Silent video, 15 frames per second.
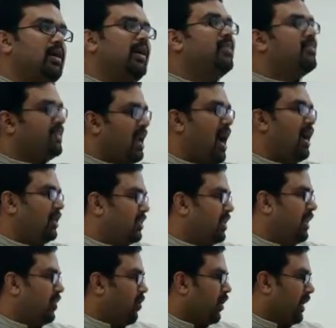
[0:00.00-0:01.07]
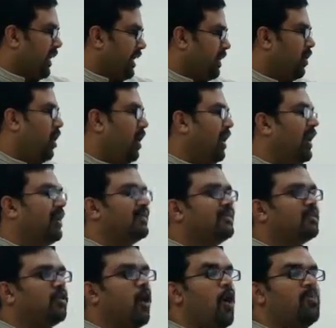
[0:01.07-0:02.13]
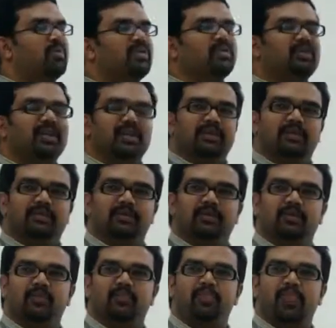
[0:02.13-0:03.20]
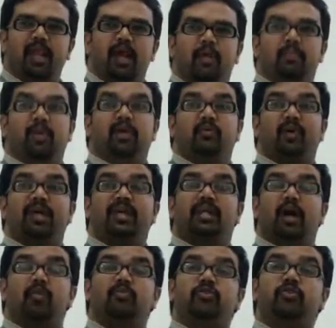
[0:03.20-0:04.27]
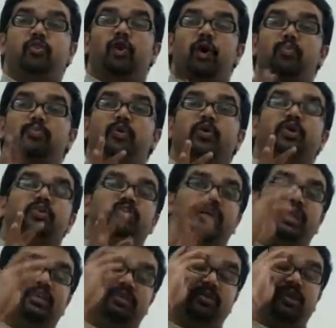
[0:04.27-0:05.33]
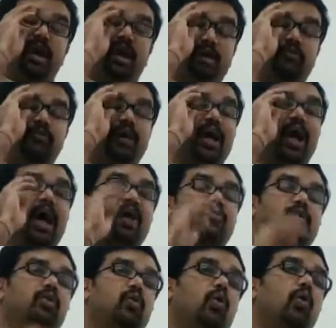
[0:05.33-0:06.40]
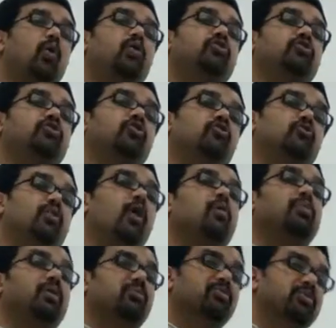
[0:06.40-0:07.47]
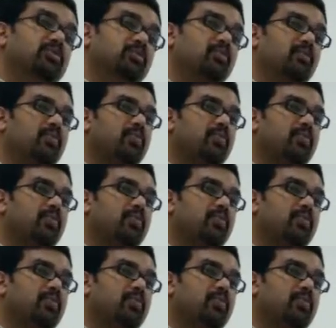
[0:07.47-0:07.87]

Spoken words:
is largely what I call as common sense. But when it comes to computer science, we have a host of problems.